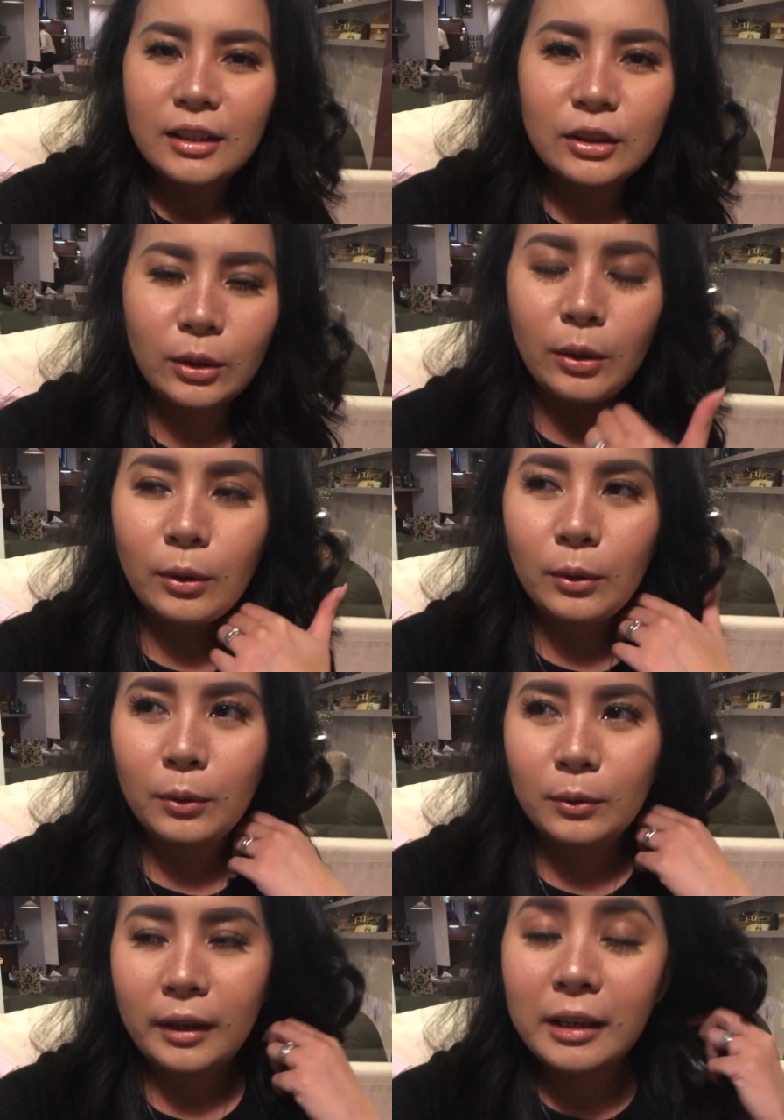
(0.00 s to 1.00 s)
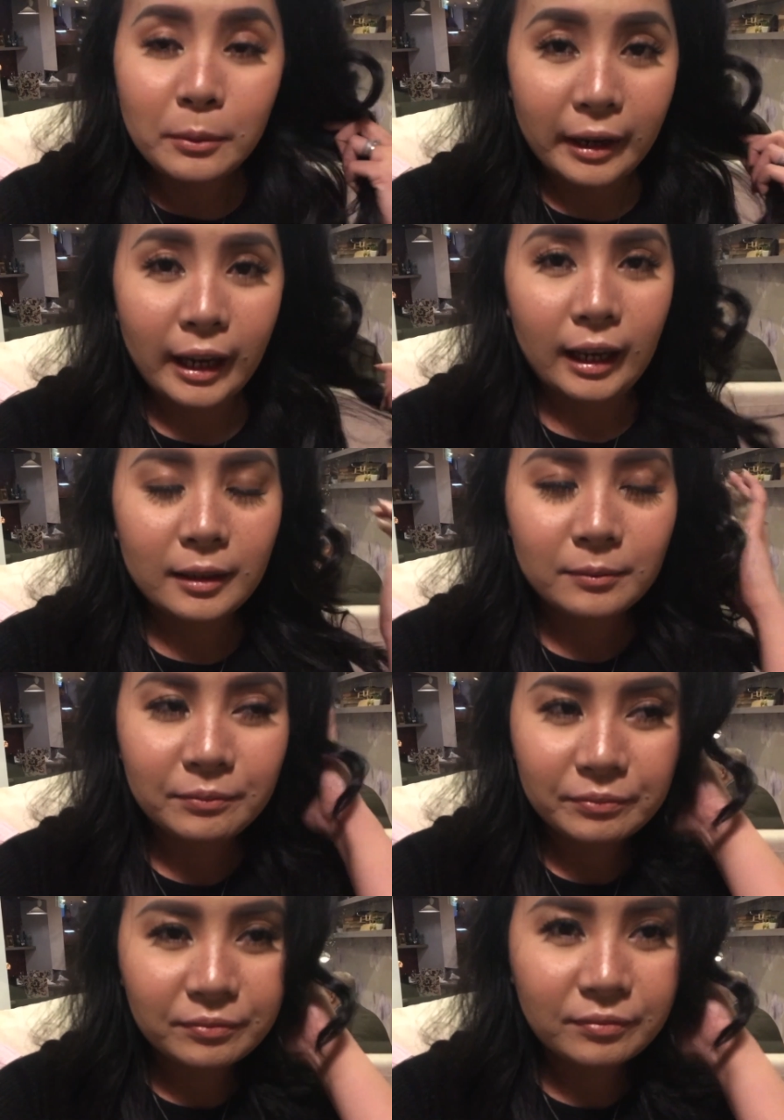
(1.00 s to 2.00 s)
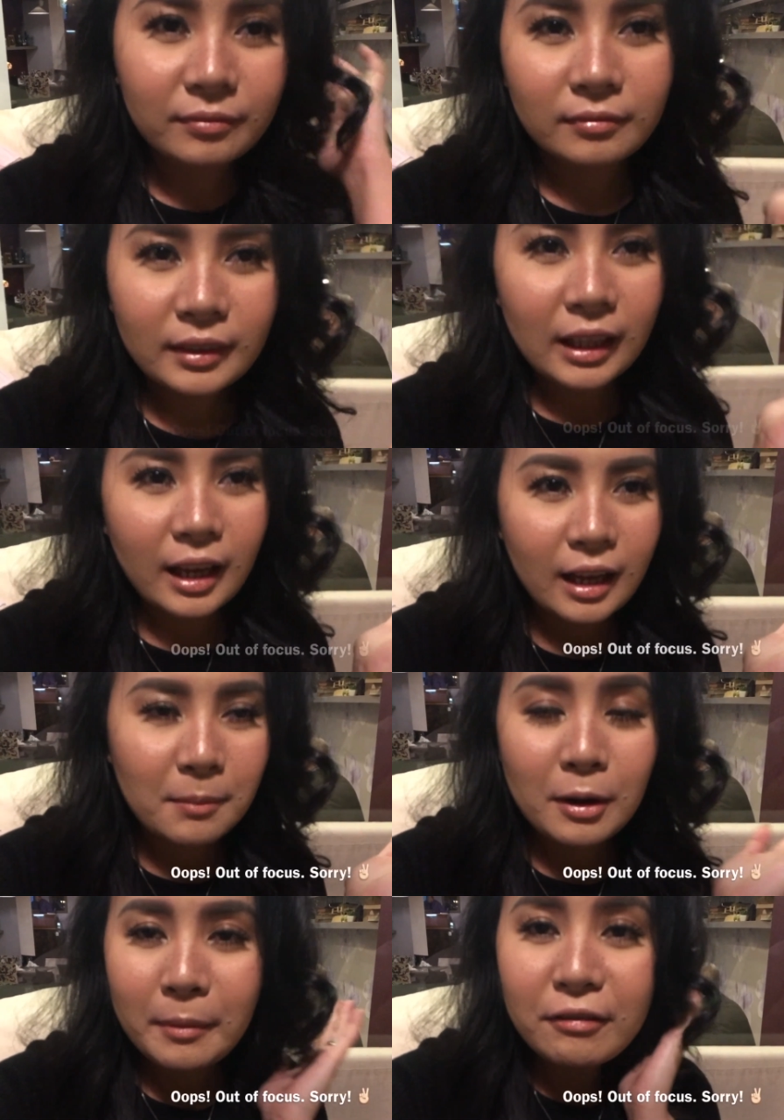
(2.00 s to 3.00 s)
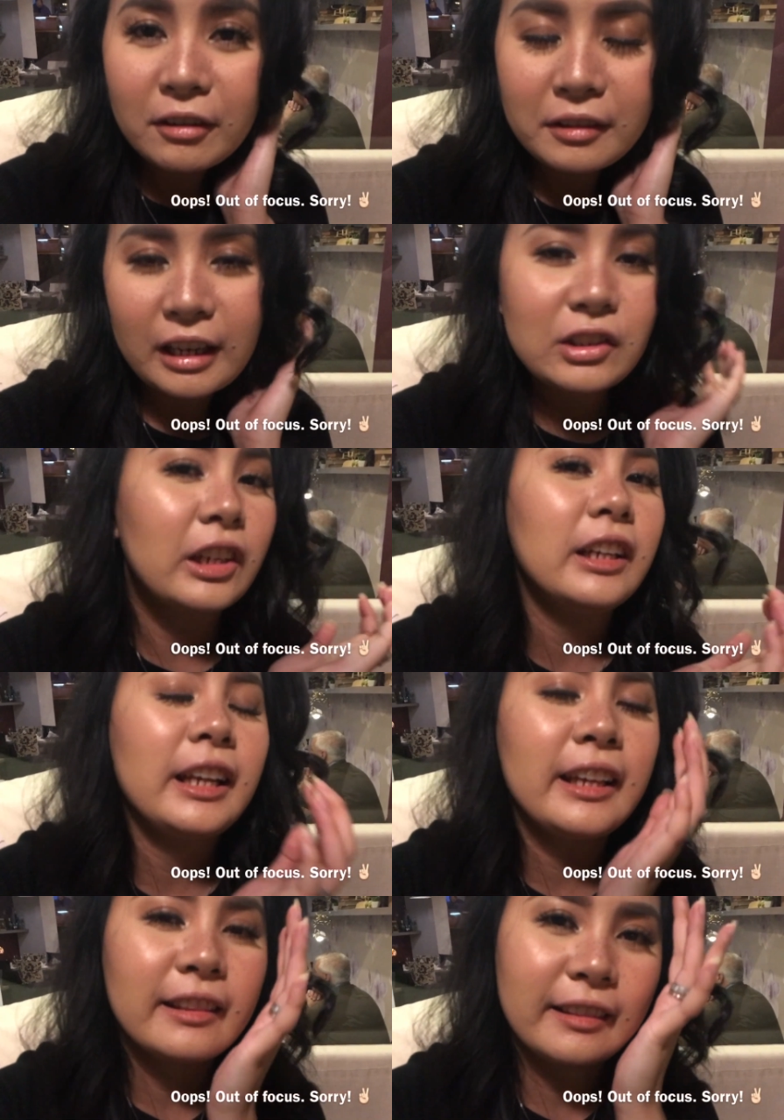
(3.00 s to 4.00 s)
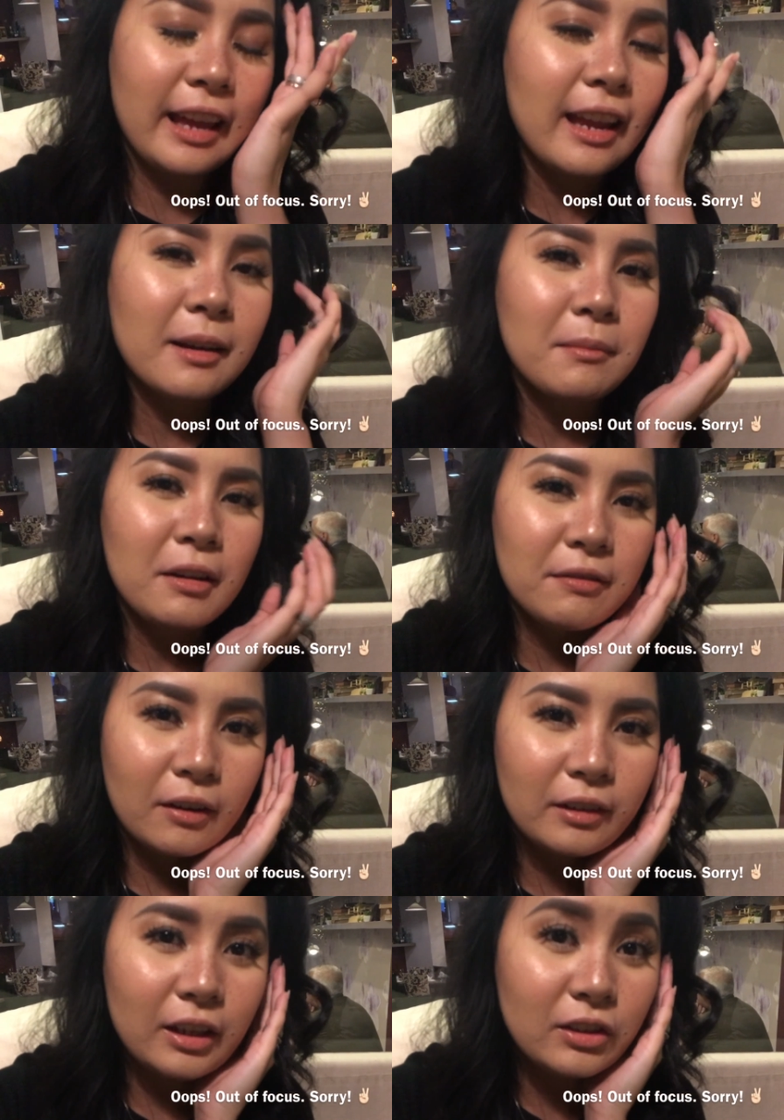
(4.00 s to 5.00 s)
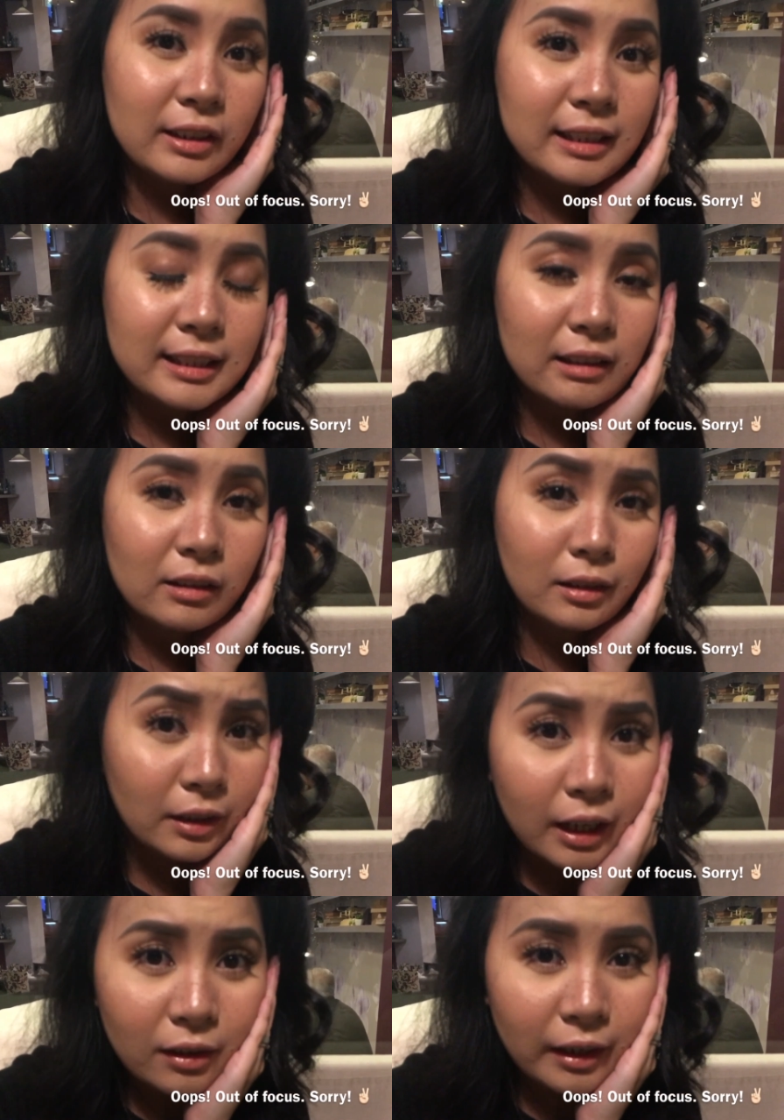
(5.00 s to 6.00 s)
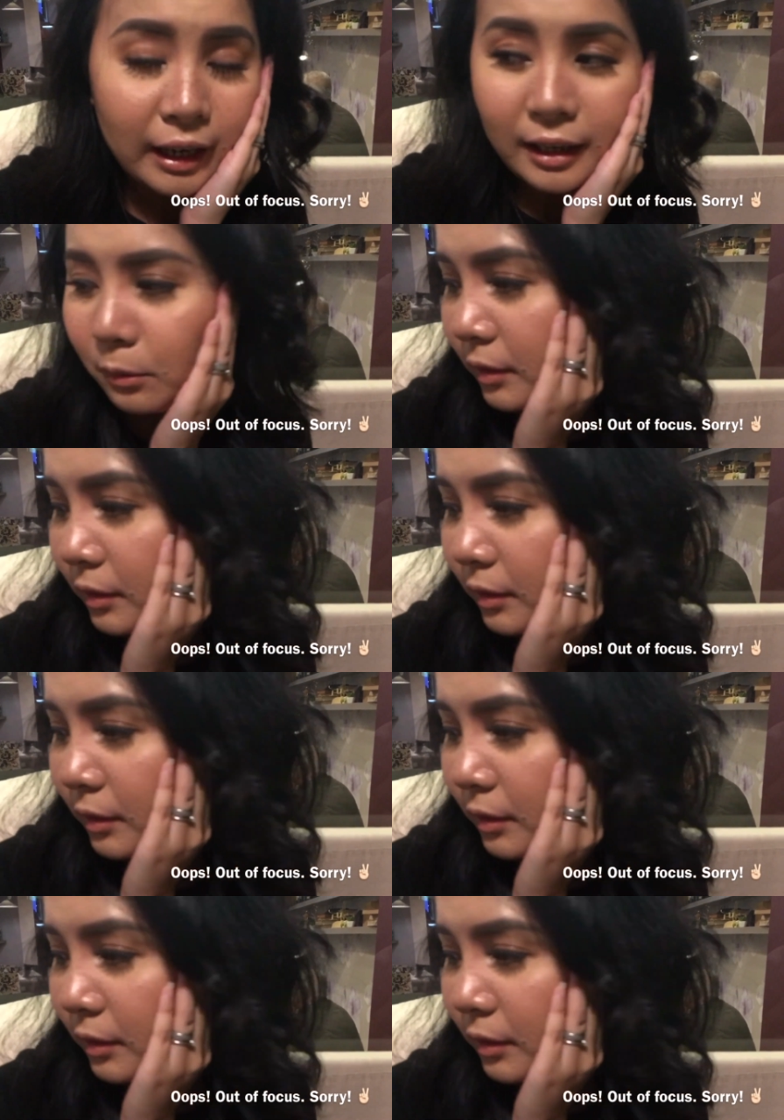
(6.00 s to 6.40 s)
So anyway, about my foundation, I think my foundation is still looking great.